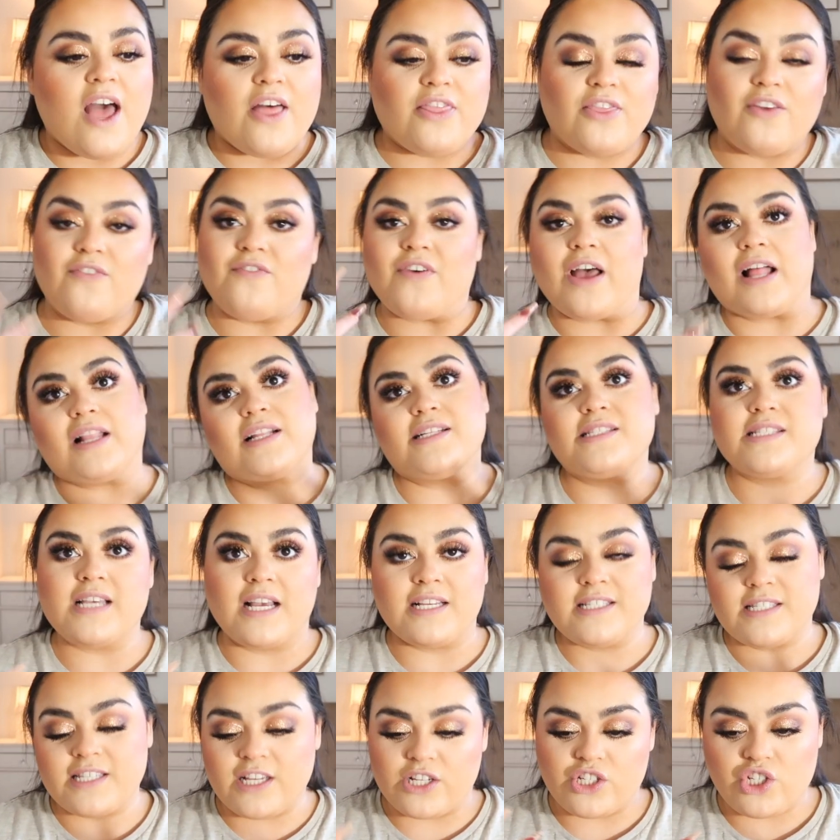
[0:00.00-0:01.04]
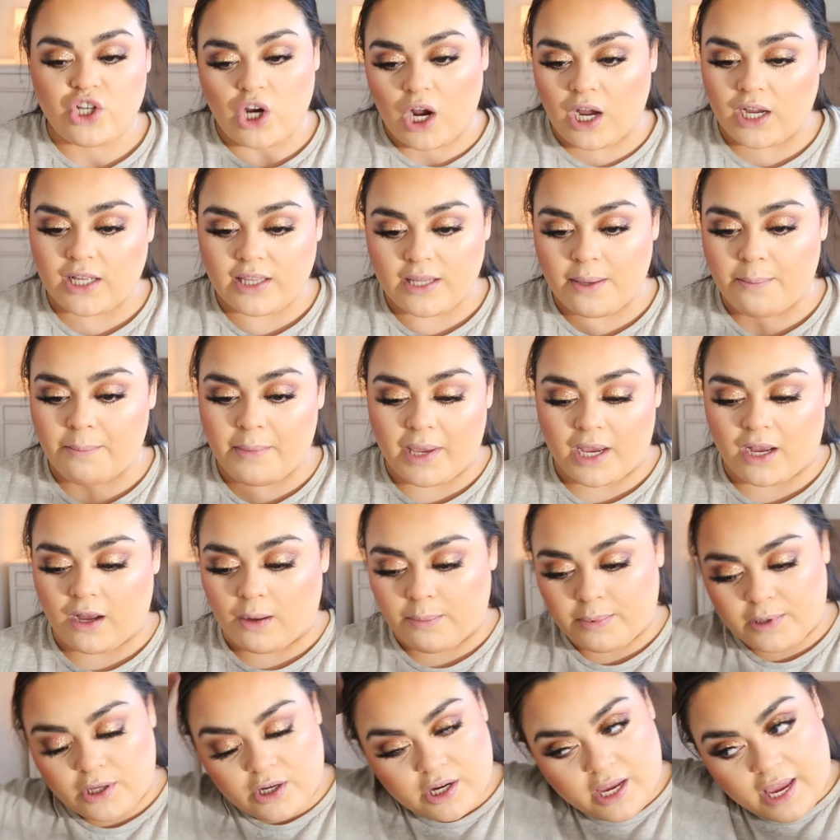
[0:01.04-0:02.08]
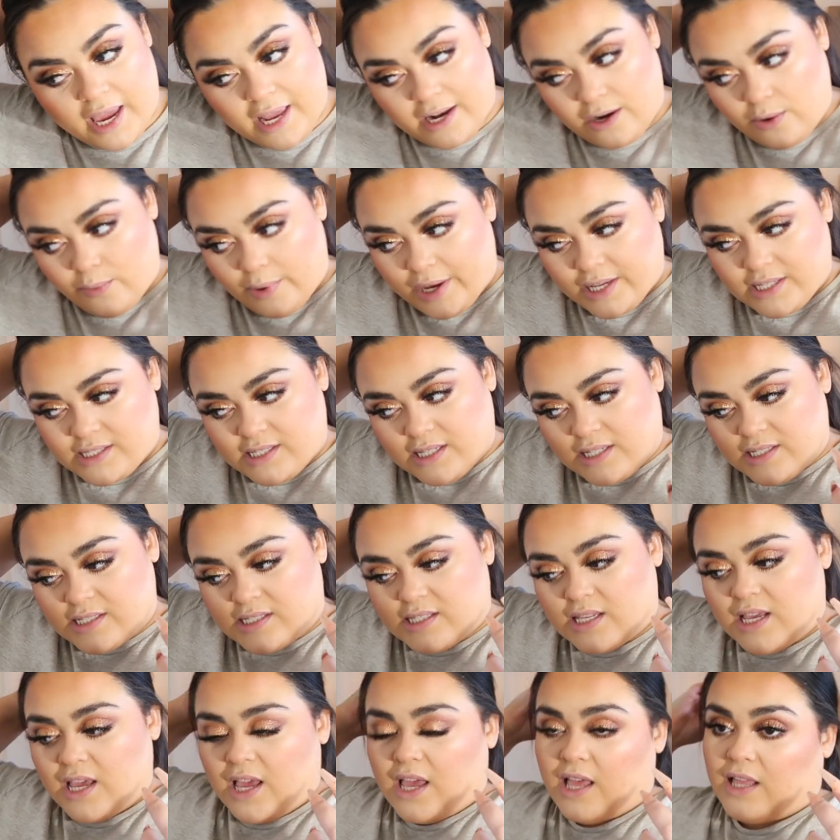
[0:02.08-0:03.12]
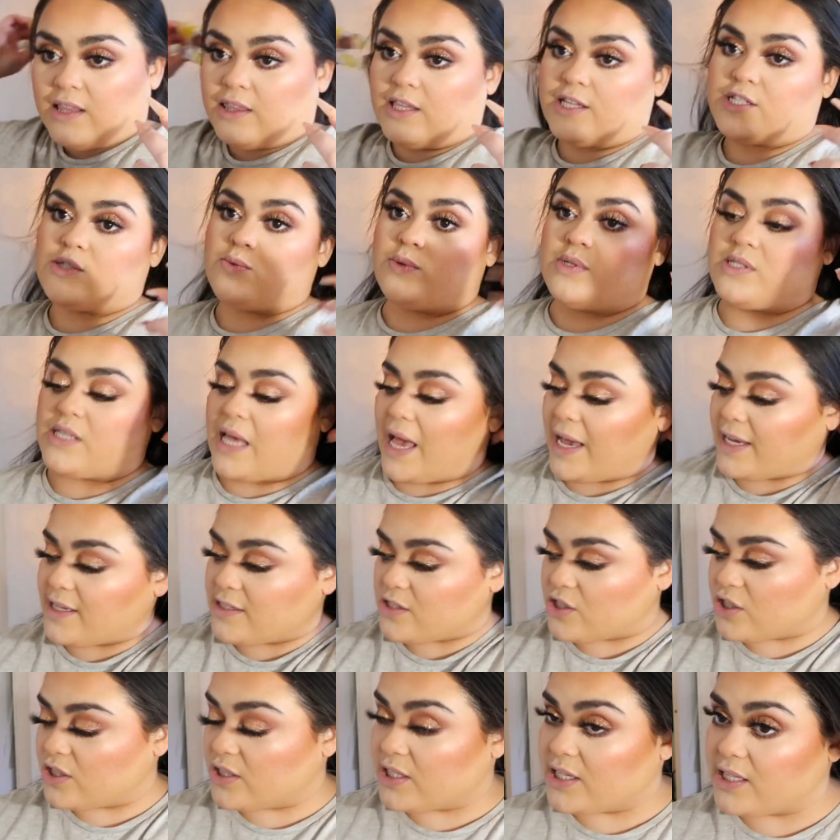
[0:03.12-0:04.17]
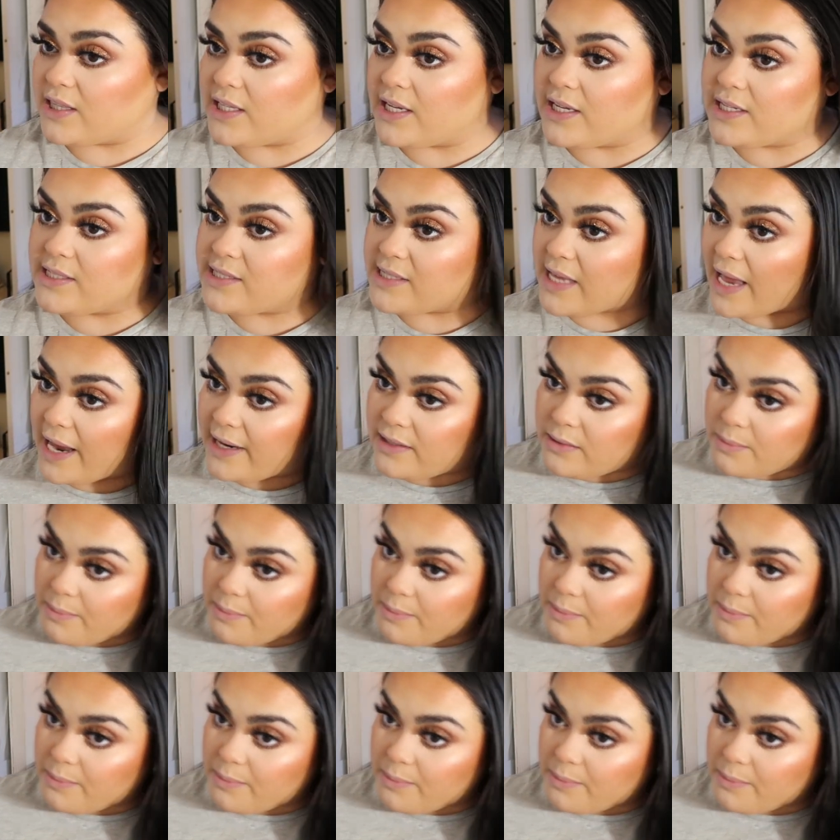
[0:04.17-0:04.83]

the Valentine's Day chocolate makeup look anyway, since this was actually the exact